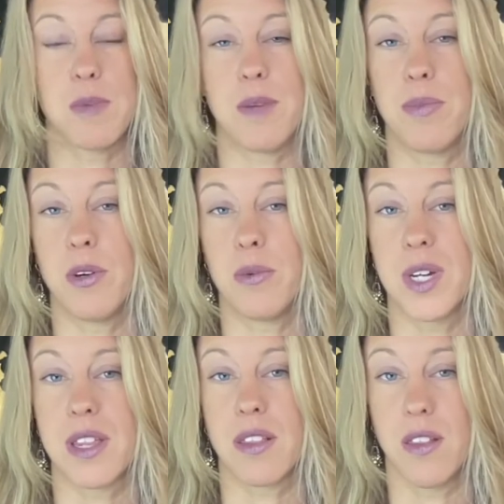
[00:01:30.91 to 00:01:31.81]
people
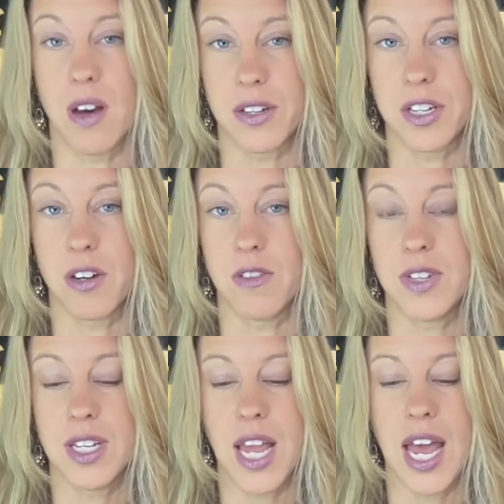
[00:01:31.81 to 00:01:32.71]
with long
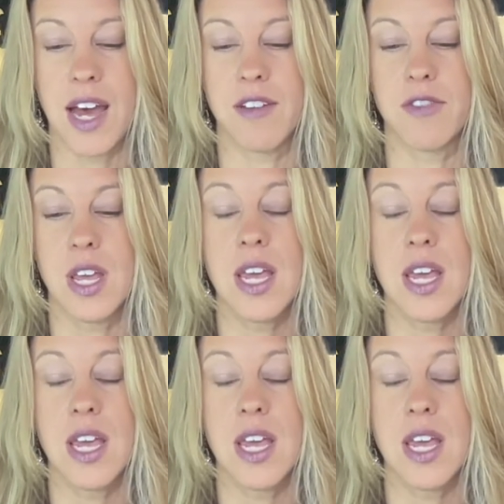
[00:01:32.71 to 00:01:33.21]
COVID have